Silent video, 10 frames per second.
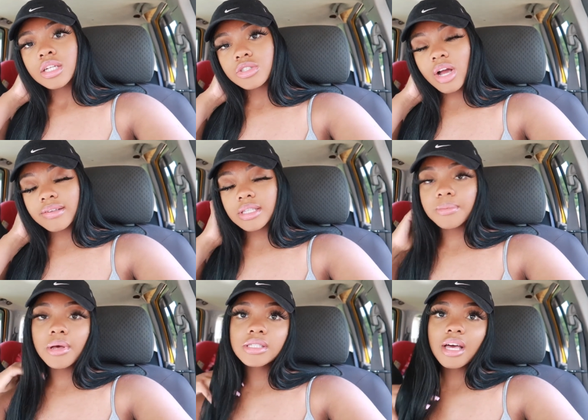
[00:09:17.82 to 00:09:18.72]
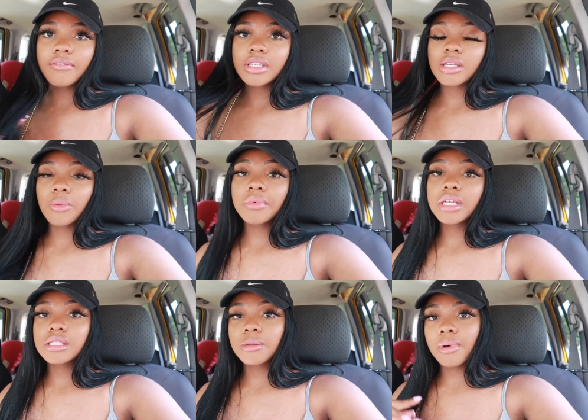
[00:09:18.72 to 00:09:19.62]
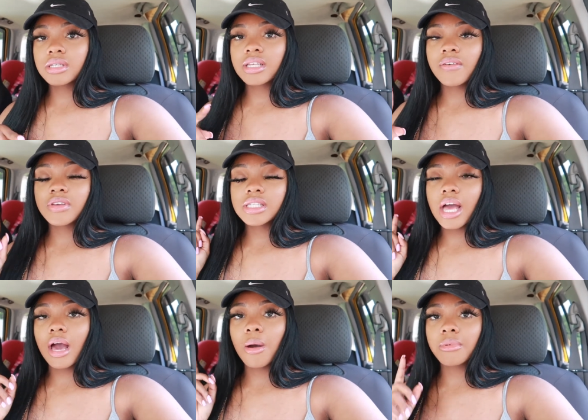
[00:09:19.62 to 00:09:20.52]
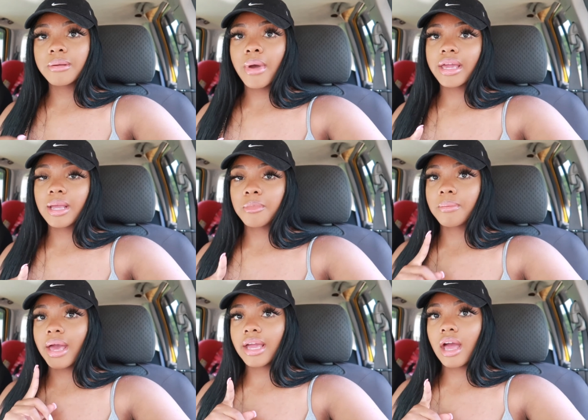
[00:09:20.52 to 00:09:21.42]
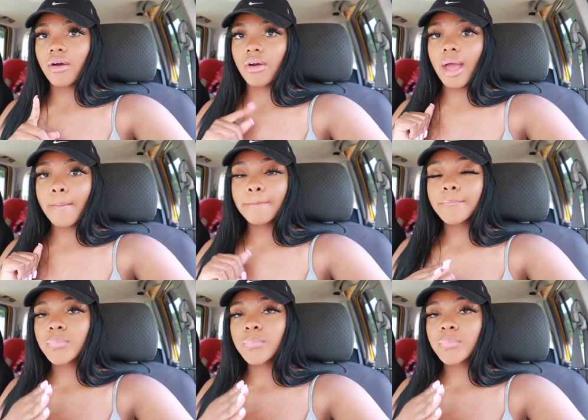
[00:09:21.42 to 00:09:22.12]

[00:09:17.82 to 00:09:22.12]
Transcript: drive to the post office so when we get to the post office i'll bring my camera back out okay